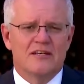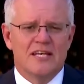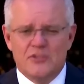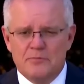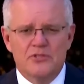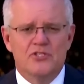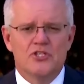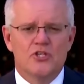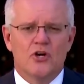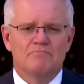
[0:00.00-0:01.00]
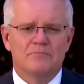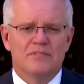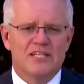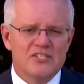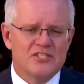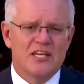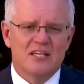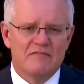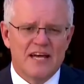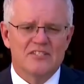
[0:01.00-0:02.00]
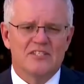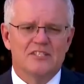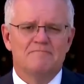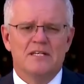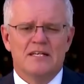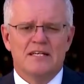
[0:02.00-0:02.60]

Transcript: get your booster shot, get your second vaccine."